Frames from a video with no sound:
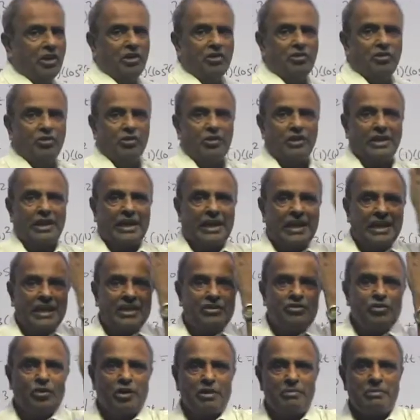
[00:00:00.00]
so at least
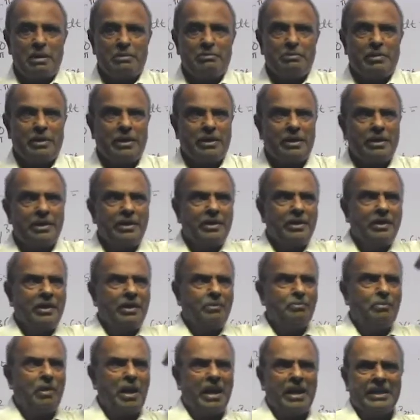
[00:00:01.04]
you remember
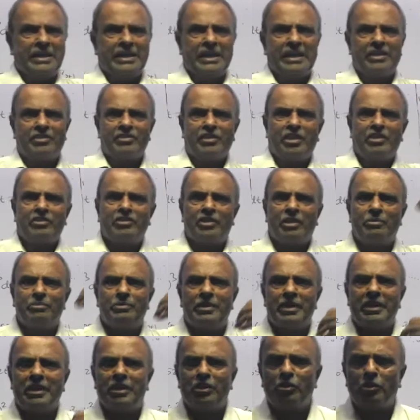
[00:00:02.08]
part A has got
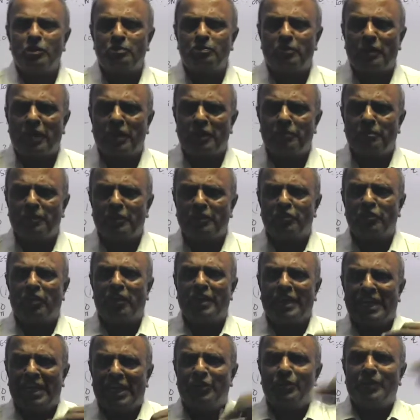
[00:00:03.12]
something to do with part B. So I
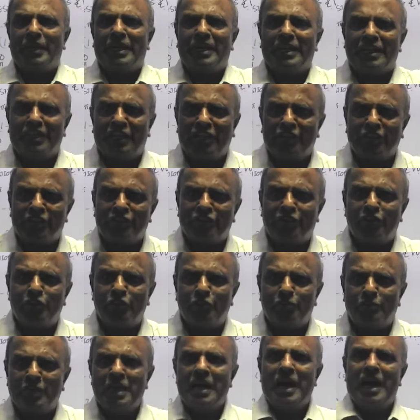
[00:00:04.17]
need to get a cos
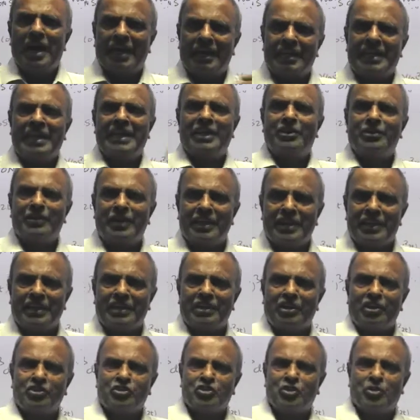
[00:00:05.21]
cube. I need to get a
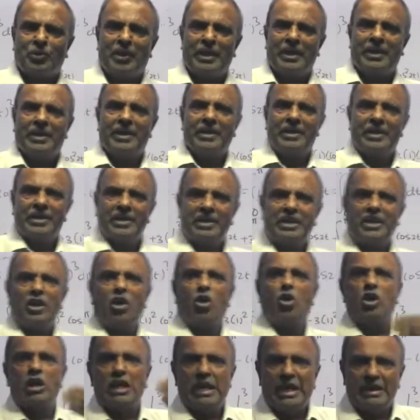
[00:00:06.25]
cos squared. The
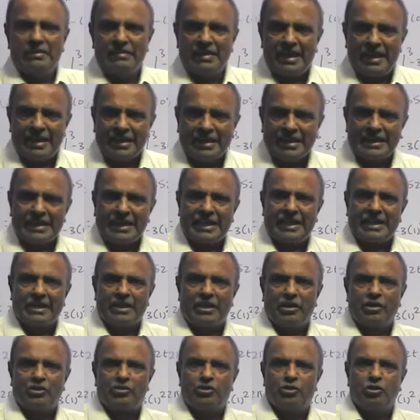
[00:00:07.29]
only way I can get a
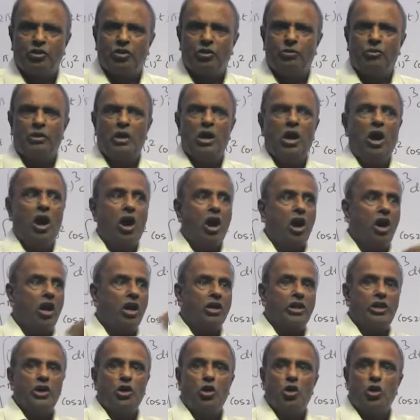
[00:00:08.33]
cos cube or
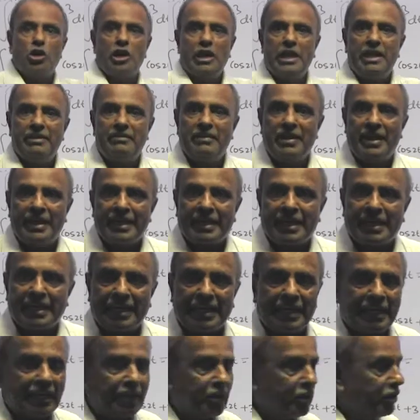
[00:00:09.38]
the only way I can
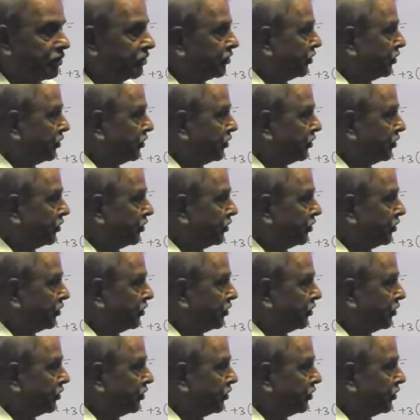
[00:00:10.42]
get a cos